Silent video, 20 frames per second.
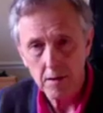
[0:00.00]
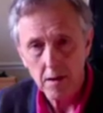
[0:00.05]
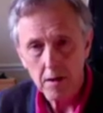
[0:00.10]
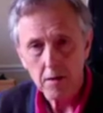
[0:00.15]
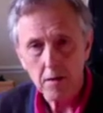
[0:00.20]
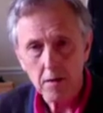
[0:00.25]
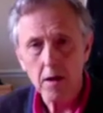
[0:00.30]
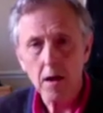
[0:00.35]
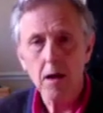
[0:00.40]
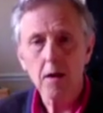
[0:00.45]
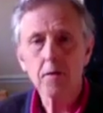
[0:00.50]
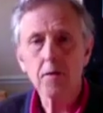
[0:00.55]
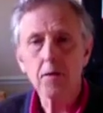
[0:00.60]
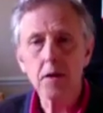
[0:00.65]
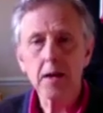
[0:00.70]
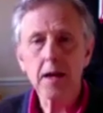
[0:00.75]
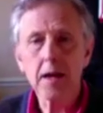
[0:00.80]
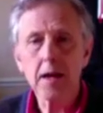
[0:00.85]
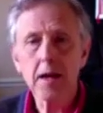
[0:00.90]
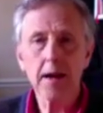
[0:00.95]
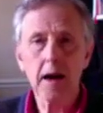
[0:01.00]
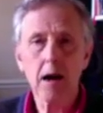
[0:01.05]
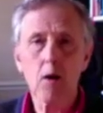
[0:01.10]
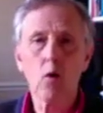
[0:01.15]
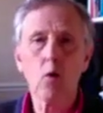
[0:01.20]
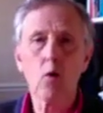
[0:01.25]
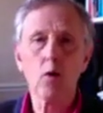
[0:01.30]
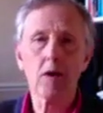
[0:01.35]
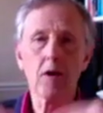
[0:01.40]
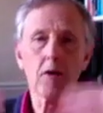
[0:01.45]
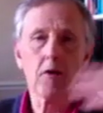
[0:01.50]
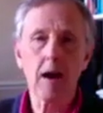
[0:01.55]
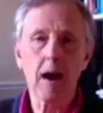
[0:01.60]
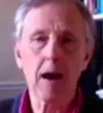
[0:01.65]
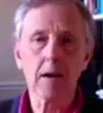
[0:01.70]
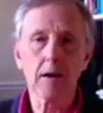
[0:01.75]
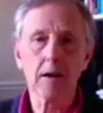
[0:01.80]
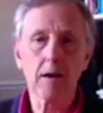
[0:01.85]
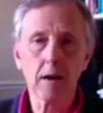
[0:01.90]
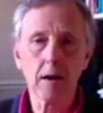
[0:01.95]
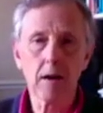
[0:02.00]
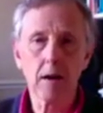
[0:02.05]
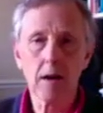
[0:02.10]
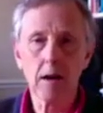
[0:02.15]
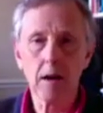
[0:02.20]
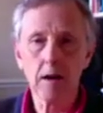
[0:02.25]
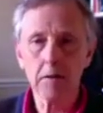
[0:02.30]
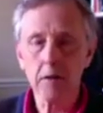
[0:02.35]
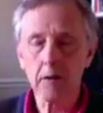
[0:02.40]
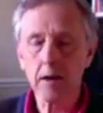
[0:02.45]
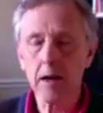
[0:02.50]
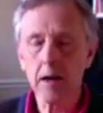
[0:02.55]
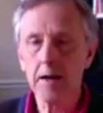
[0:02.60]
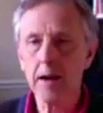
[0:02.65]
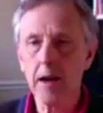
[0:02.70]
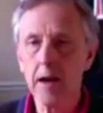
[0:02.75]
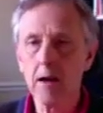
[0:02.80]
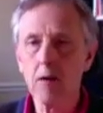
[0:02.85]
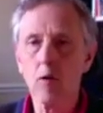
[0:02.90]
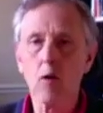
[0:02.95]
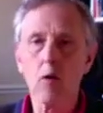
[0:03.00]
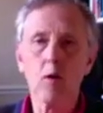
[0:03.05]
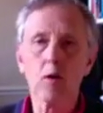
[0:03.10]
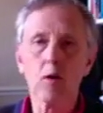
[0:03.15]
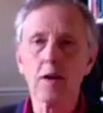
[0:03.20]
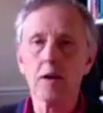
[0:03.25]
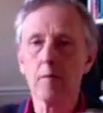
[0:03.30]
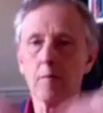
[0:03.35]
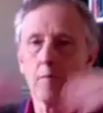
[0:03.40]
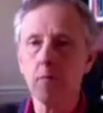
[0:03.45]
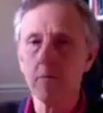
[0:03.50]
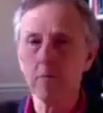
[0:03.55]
You know, if you get out all your anger, and you get out all your